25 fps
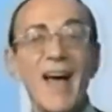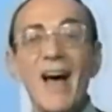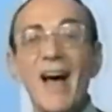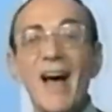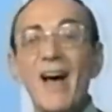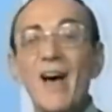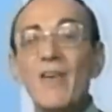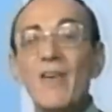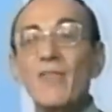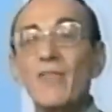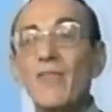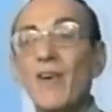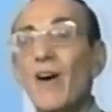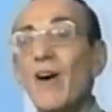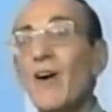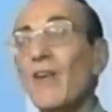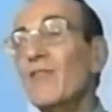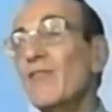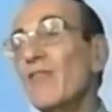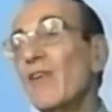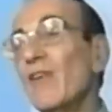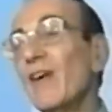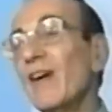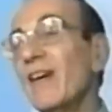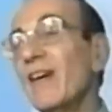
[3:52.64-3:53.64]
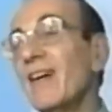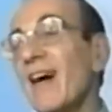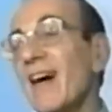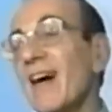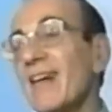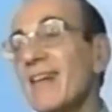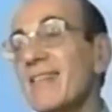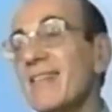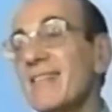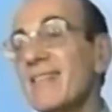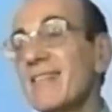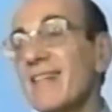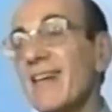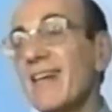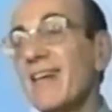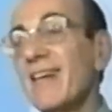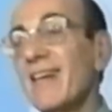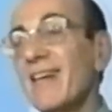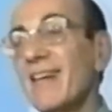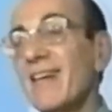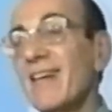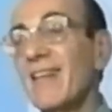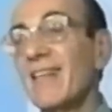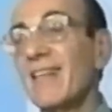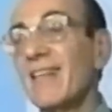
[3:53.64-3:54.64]
a, a very nice
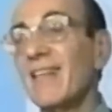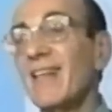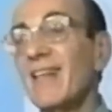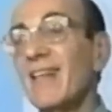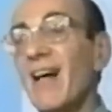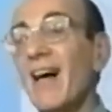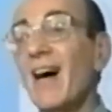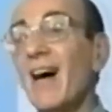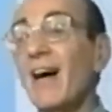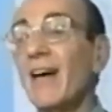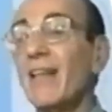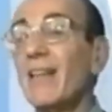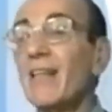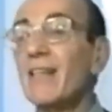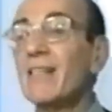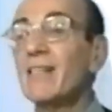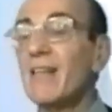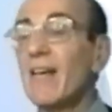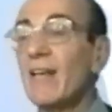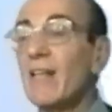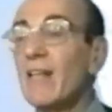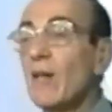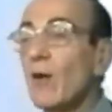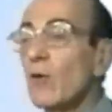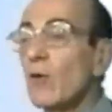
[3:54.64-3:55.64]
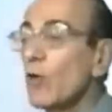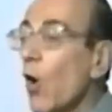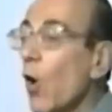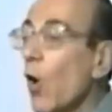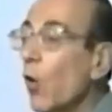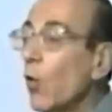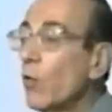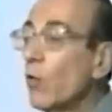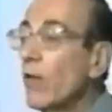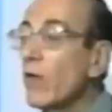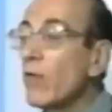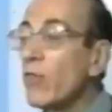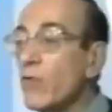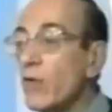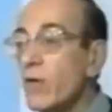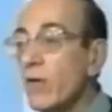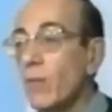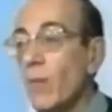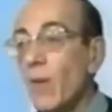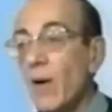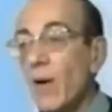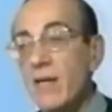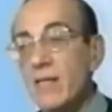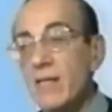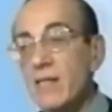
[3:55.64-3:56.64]
uh, line that said there are only three
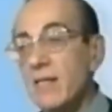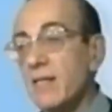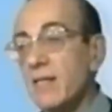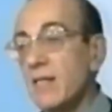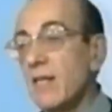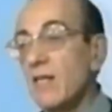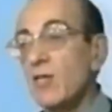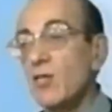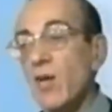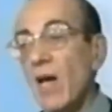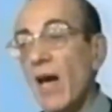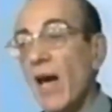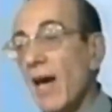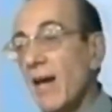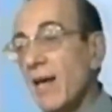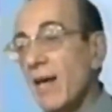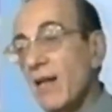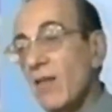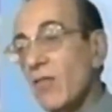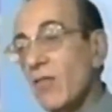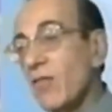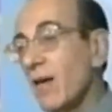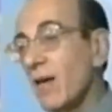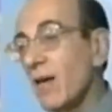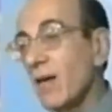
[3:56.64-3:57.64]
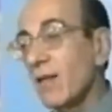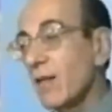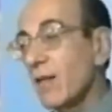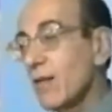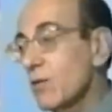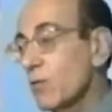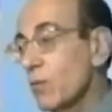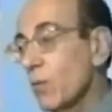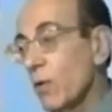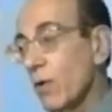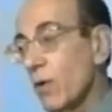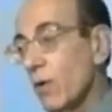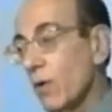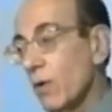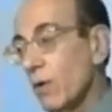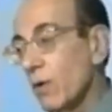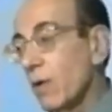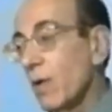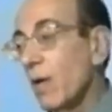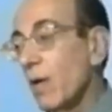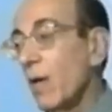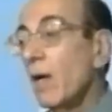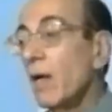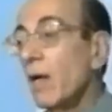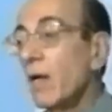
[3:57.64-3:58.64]
ways to teach anything in this world.
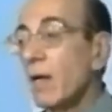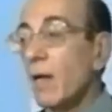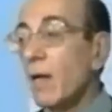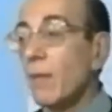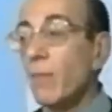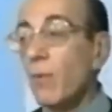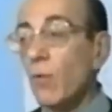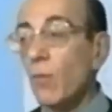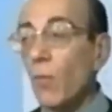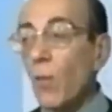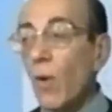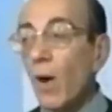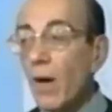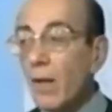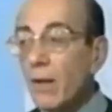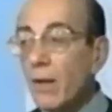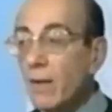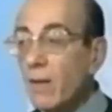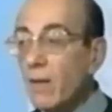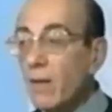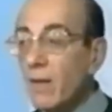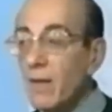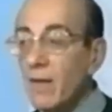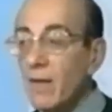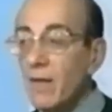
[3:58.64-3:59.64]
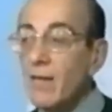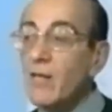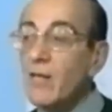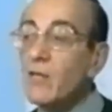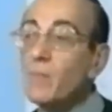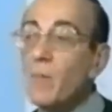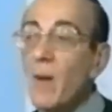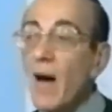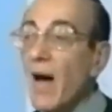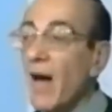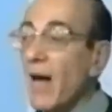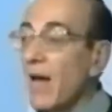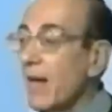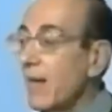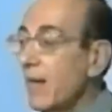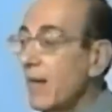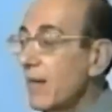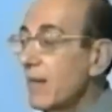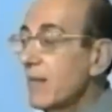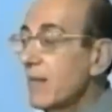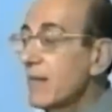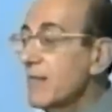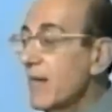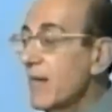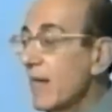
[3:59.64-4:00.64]
Number one is
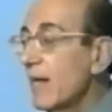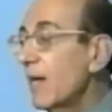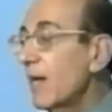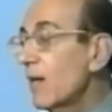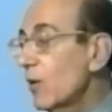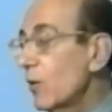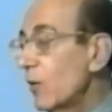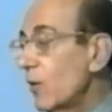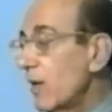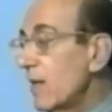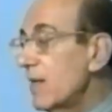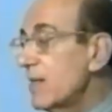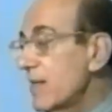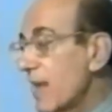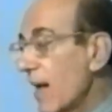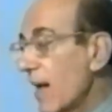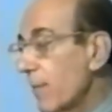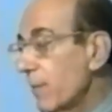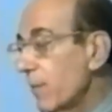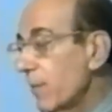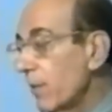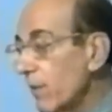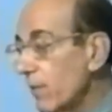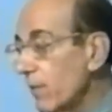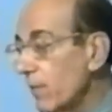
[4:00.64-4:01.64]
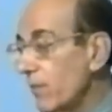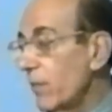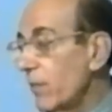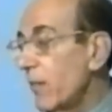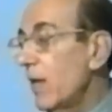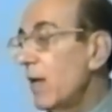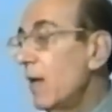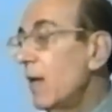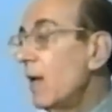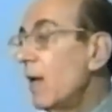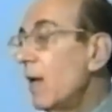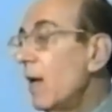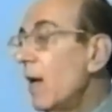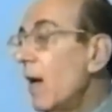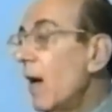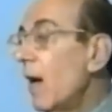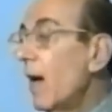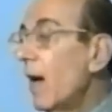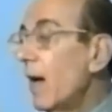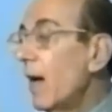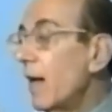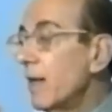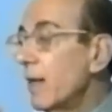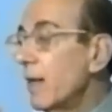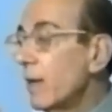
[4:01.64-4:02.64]
by setting a good example.
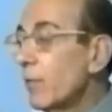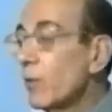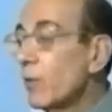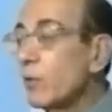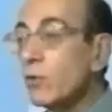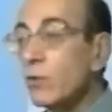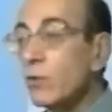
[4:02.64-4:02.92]
Uh, number